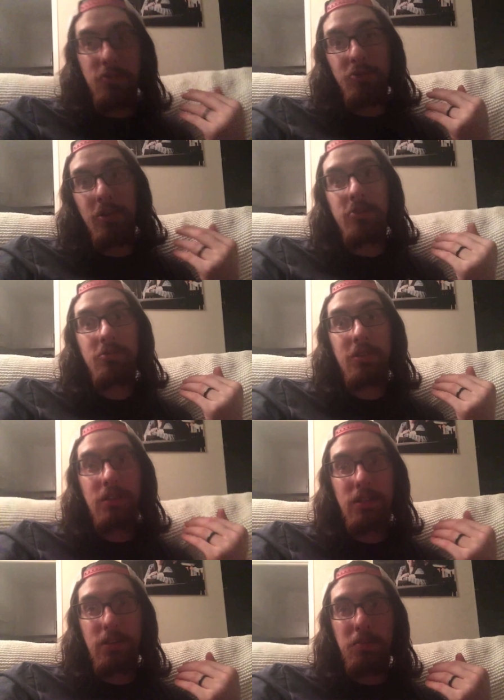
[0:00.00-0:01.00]

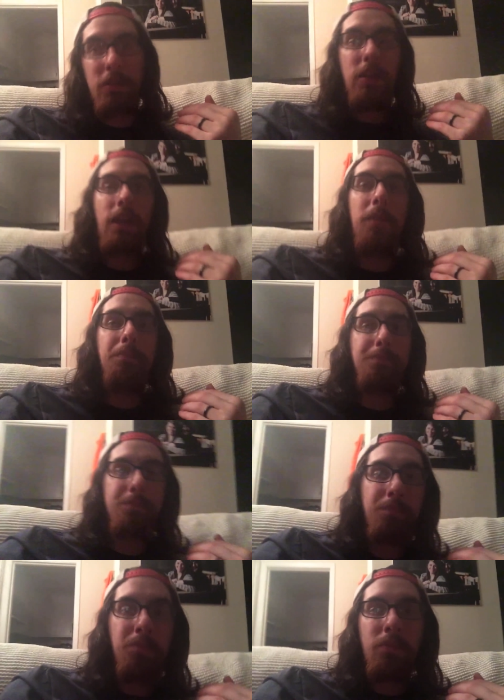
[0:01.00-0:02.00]
drudgery in the mid game.
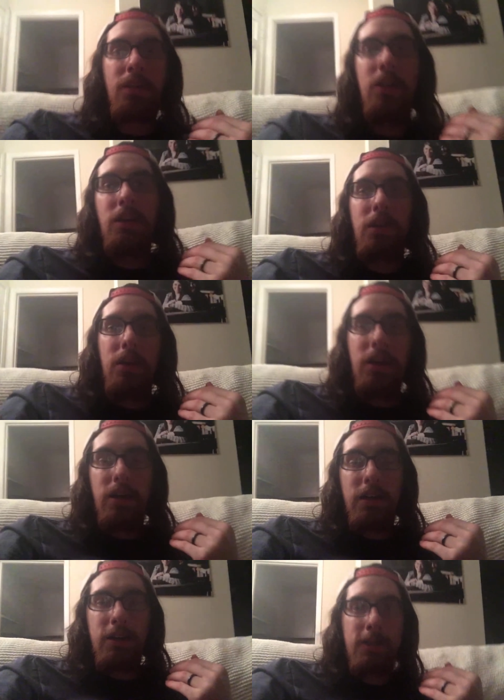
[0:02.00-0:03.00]

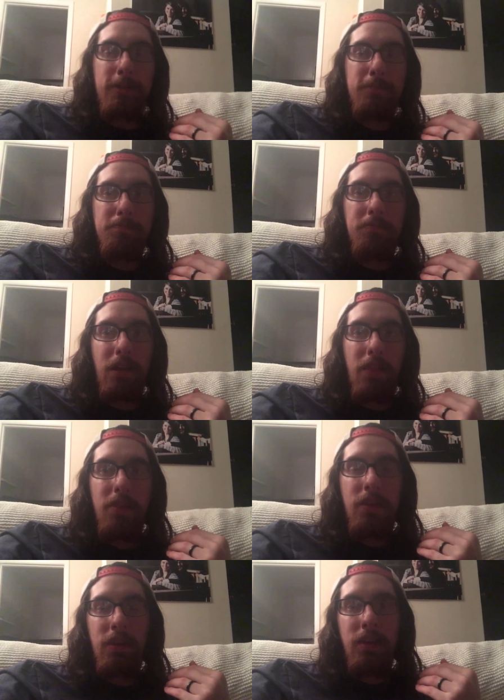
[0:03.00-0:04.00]
And
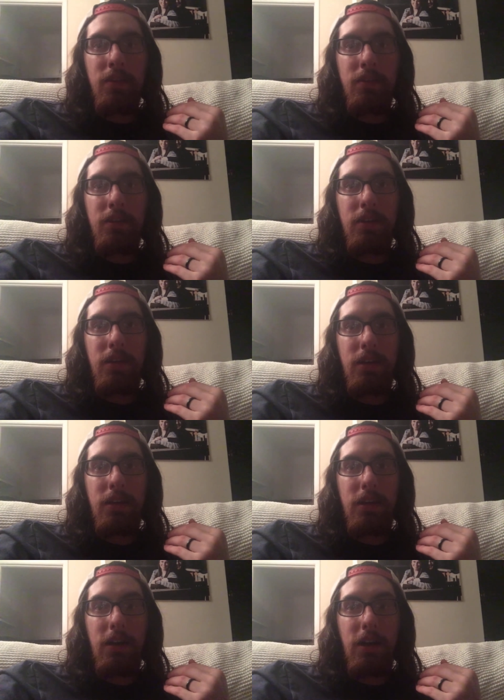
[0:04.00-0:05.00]
then
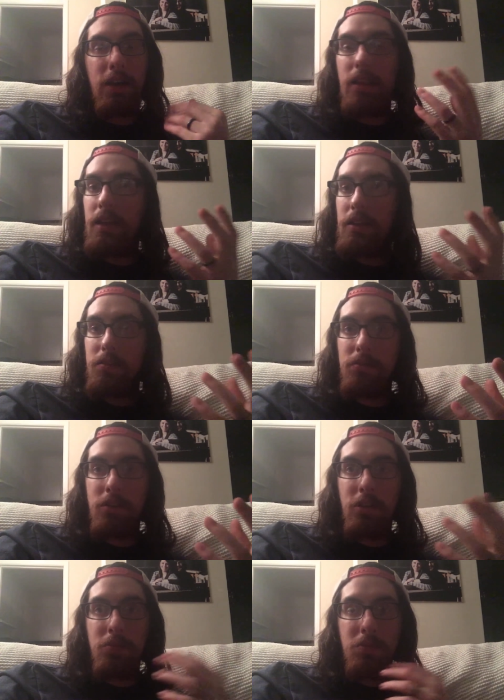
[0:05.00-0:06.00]
I like,
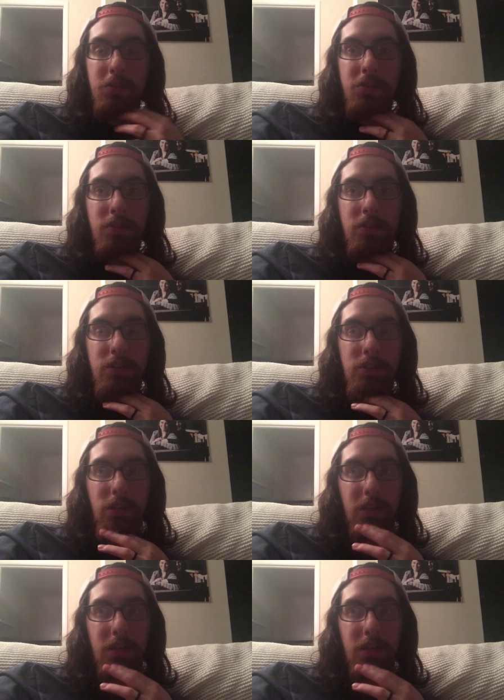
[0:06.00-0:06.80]
most of the, like